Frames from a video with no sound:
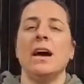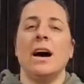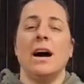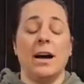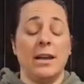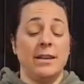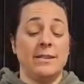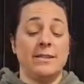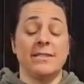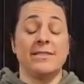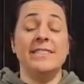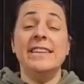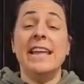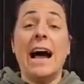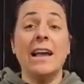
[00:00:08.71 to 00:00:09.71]
Uh, it
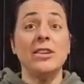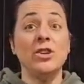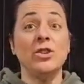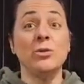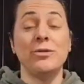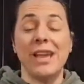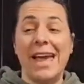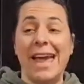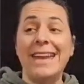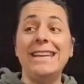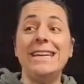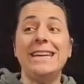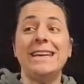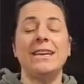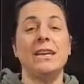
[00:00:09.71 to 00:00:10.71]
does not use
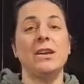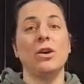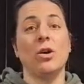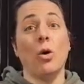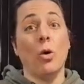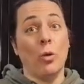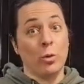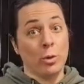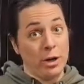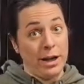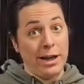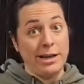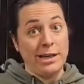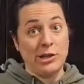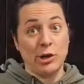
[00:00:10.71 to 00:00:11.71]
any ink or
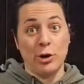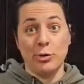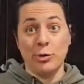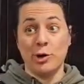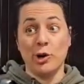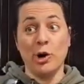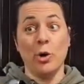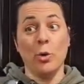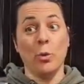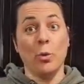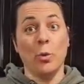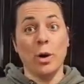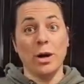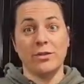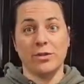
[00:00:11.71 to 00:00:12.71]
any toner
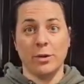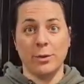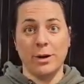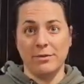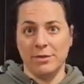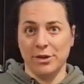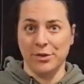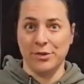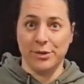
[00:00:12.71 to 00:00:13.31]
whatsoever.